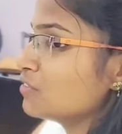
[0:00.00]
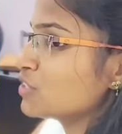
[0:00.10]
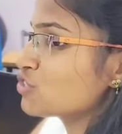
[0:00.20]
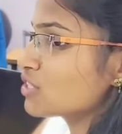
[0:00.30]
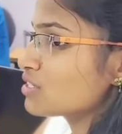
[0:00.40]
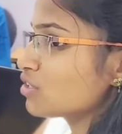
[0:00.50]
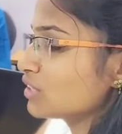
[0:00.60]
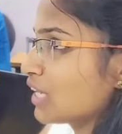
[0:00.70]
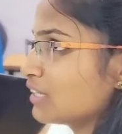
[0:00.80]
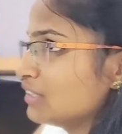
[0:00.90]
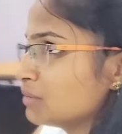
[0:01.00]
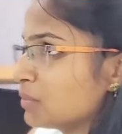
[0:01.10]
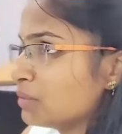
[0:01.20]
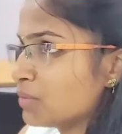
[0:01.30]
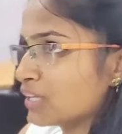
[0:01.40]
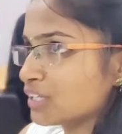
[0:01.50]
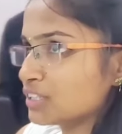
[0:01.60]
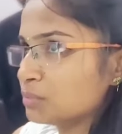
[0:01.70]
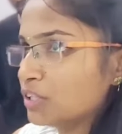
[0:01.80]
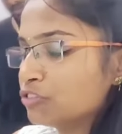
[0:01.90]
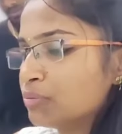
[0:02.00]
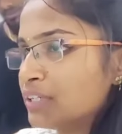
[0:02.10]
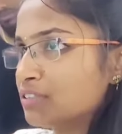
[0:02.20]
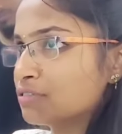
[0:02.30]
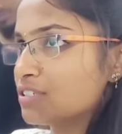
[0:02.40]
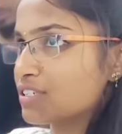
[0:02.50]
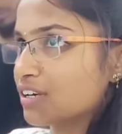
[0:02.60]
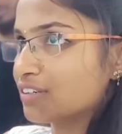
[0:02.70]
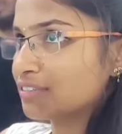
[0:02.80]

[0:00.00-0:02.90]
which is on current demand, market demand of Python full stack.